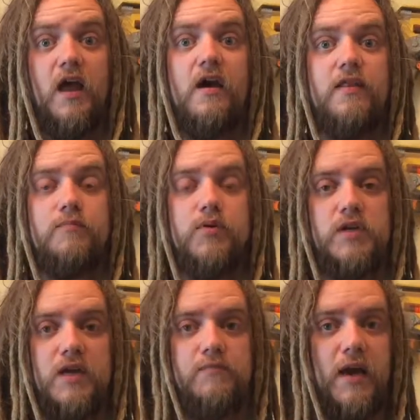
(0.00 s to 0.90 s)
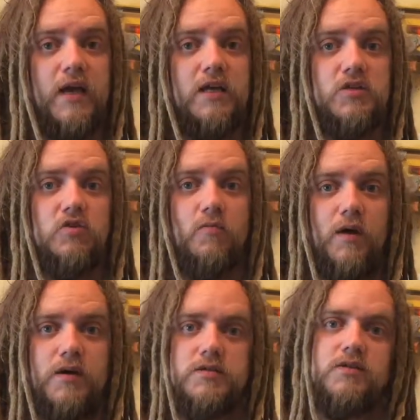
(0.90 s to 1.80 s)
and then putting it back into your
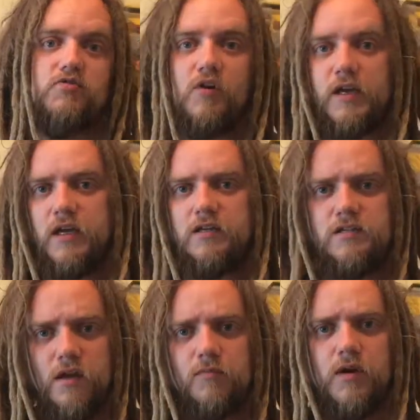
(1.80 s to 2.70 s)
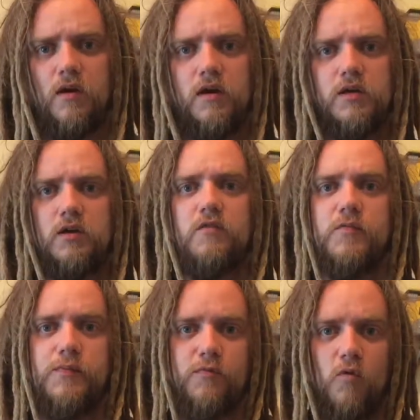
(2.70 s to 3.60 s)
blaster to try and get some kind of a
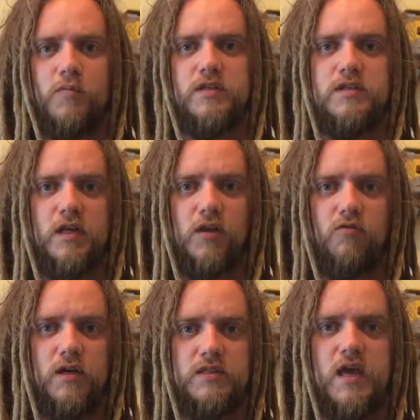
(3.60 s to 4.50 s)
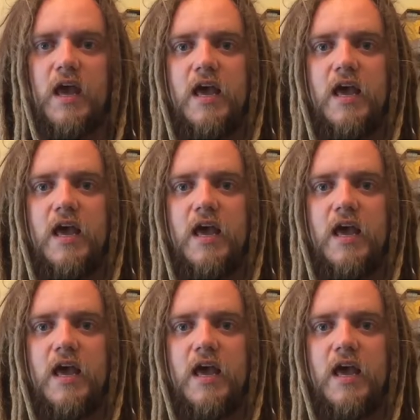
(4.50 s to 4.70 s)
performance increase.